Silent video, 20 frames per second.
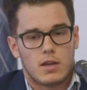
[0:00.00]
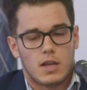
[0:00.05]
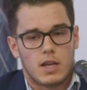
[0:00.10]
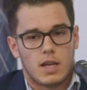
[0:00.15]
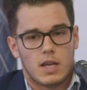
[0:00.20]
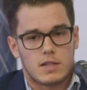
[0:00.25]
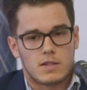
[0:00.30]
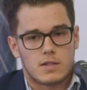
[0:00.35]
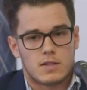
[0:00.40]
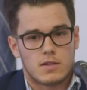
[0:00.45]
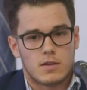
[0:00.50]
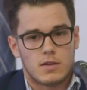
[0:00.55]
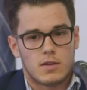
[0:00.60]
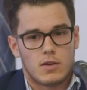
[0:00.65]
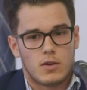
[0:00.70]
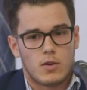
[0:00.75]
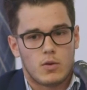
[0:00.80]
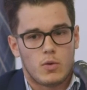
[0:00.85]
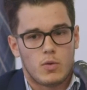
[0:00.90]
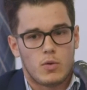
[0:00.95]
it's
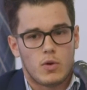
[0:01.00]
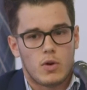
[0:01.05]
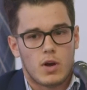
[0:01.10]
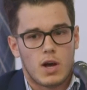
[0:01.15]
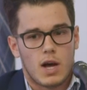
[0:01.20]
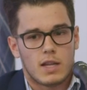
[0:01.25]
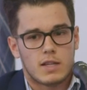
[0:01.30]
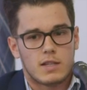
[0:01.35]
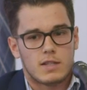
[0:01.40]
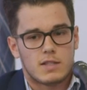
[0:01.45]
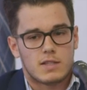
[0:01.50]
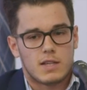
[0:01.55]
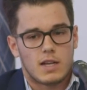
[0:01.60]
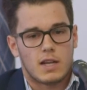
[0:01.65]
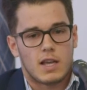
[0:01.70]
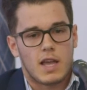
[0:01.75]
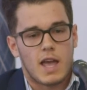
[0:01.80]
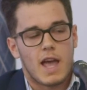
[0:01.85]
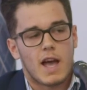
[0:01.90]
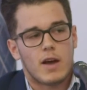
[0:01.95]

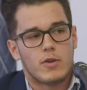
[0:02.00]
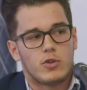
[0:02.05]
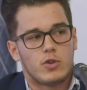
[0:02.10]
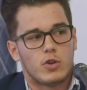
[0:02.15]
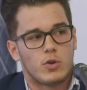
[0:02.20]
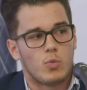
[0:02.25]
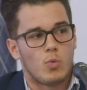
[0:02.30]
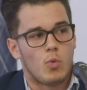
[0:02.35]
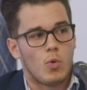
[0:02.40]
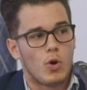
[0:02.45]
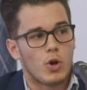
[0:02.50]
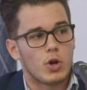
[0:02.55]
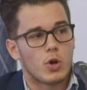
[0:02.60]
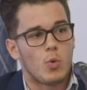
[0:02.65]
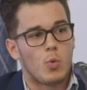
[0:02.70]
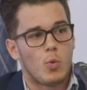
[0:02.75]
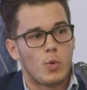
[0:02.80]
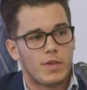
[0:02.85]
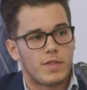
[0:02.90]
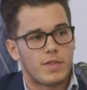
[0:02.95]
understanding how you can
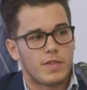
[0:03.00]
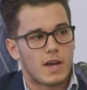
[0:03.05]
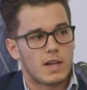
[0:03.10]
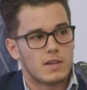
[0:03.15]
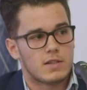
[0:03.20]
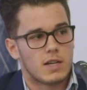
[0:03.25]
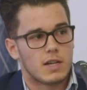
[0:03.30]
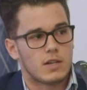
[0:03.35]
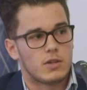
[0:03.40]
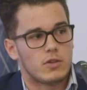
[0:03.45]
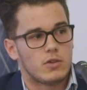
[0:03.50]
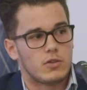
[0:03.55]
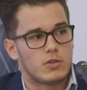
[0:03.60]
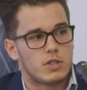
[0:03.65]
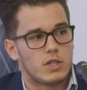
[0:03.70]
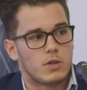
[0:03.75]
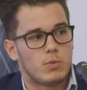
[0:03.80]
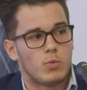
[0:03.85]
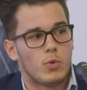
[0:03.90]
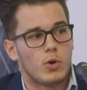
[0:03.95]
work with that
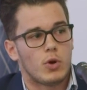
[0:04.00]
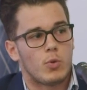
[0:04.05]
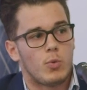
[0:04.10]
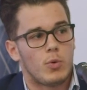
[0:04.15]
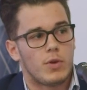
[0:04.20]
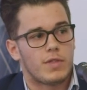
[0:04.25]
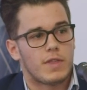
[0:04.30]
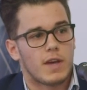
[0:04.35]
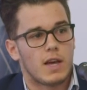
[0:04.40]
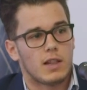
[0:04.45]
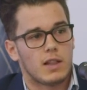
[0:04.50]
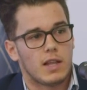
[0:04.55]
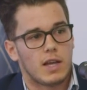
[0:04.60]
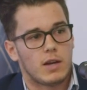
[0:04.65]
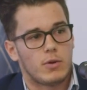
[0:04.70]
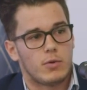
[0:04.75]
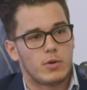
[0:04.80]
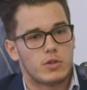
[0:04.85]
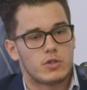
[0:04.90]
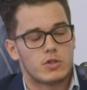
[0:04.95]
technology and work with that
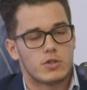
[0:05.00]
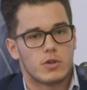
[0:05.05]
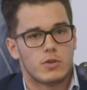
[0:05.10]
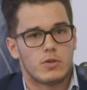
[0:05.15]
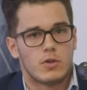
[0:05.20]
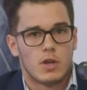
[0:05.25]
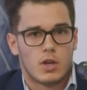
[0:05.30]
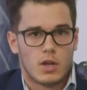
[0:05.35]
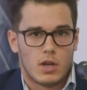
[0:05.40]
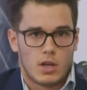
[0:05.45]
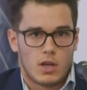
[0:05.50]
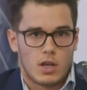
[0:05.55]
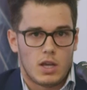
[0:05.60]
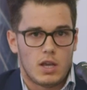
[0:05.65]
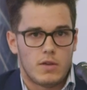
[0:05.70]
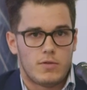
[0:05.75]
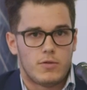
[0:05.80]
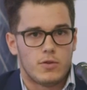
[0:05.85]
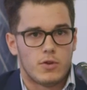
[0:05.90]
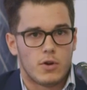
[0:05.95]
language. So
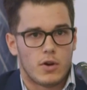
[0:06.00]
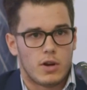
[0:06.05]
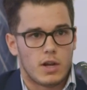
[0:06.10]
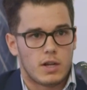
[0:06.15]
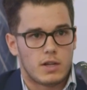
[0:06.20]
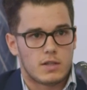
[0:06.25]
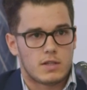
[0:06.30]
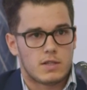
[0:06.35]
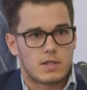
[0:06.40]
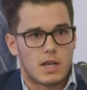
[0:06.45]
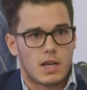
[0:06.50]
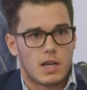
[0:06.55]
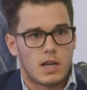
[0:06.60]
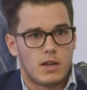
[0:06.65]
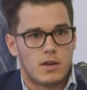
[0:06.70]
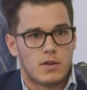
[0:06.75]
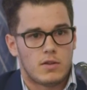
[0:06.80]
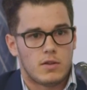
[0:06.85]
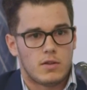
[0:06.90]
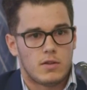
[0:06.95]
if you don't
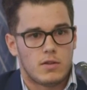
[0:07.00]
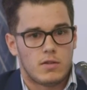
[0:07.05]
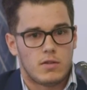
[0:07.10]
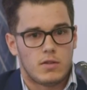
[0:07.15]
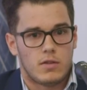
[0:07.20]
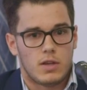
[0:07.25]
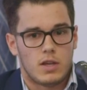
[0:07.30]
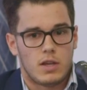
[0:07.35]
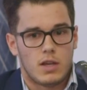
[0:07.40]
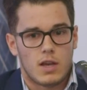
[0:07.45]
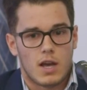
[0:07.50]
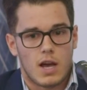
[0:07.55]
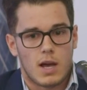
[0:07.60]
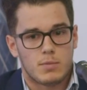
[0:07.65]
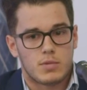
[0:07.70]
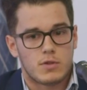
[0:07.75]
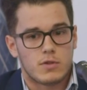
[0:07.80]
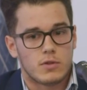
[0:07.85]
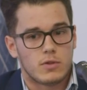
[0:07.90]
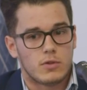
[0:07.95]
understand the
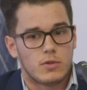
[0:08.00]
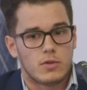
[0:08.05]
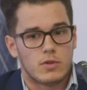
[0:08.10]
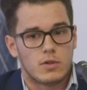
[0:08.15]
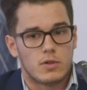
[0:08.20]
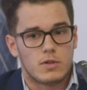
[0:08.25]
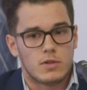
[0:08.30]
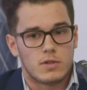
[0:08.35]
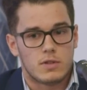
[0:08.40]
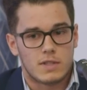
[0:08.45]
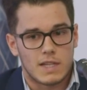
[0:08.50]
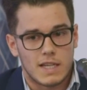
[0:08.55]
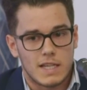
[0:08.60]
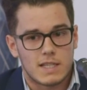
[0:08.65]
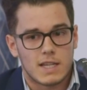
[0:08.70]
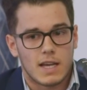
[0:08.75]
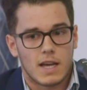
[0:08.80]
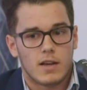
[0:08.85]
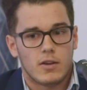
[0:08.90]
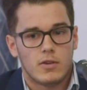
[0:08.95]
absolute
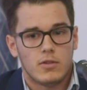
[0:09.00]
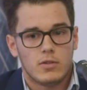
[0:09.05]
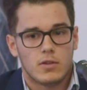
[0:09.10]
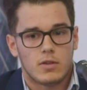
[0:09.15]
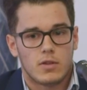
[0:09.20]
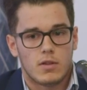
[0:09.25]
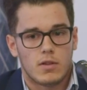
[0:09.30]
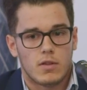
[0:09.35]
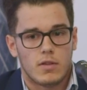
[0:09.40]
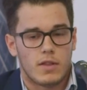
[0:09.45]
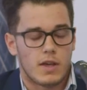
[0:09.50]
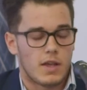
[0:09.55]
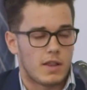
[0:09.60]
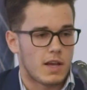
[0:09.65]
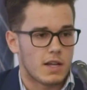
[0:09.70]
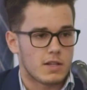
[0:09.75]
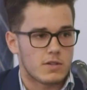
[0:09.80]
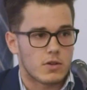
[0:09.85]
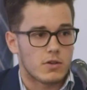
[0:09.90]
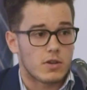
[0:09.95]
detail, then
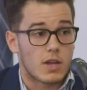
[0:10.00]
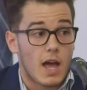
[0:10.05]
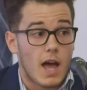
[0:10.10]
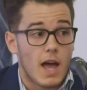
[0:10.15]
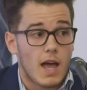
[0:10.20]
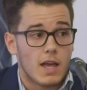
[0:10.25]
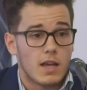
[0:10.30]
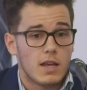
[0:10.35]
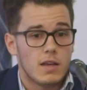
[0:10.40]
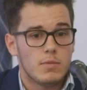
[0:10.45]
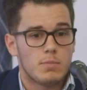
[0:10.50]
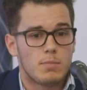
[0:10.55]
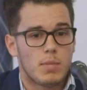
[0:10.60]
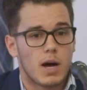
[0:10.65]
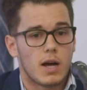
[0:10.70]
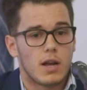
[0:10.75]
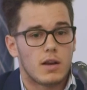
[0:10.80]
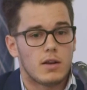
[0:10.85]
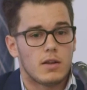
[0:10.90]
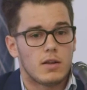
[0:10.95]
that's okay,
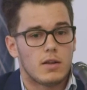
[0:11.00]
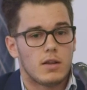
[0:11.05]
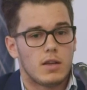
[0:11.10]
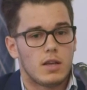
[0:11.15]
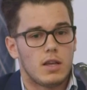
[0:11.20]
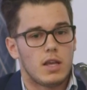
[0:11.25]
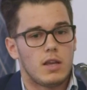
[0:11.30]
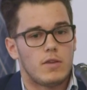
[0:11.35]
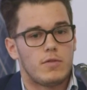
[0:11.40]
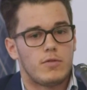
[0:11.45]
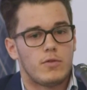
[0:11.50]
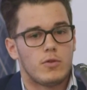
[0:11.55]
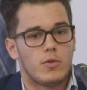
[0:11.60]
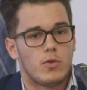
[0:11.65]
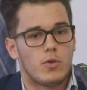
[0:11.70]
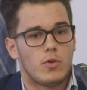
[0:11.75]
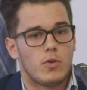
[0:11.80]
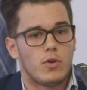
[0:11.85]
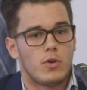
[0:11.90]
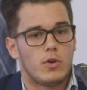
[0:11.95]
but if
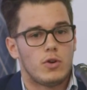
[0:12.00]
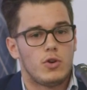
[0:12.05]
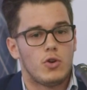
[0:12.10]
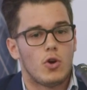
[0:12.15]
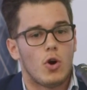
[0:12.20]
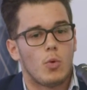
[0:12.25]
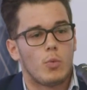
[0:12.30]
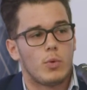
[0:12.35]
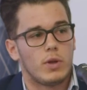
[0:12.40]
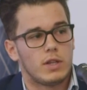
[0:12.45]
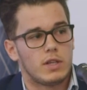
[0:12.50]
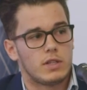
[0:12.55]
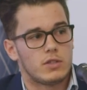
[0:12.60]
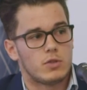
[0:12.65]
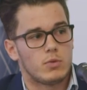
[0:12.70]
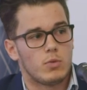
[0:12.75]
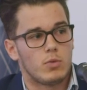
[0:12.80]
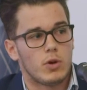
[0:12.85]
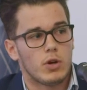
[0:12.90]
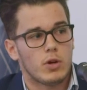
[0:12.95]
you're not willing
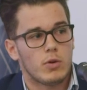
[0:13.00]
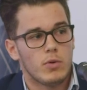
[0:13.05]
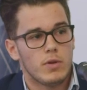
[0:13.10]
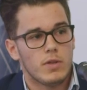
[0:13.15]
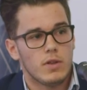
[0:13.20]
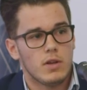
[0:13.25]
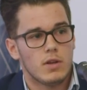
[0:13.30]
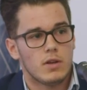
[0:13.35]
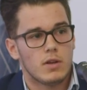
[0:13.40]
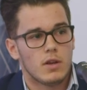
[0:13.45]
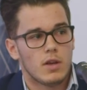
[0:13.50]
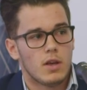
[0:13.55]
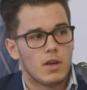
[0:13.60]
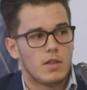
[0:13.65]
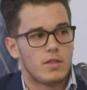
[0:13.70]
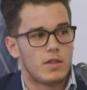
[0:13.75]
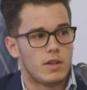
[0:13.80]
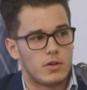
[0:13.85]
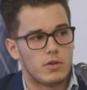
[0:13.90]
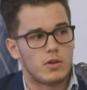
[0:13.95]
to work with it,
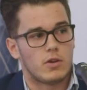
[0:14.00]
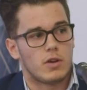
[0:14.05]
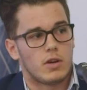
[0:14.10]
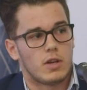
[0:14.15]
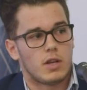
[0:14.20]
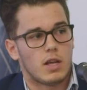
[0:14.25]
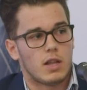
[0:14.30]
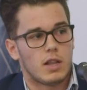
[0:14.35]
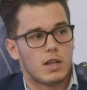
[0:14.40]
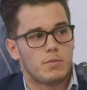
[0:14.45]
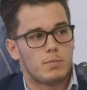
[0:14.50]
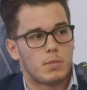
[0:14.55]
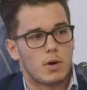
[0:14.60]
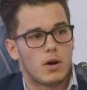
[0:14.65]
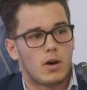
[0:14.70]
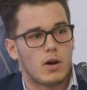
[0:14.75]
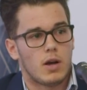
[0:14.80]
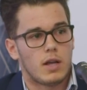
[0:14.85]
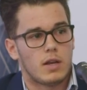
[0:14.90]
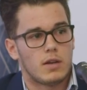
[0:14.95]
then you're going to get left
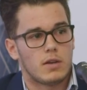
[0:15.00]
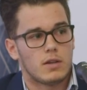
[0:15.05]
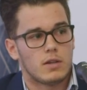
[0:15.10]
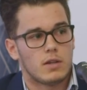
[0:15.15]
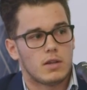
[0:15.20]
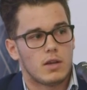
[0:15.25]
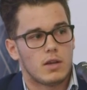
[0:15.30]
behind.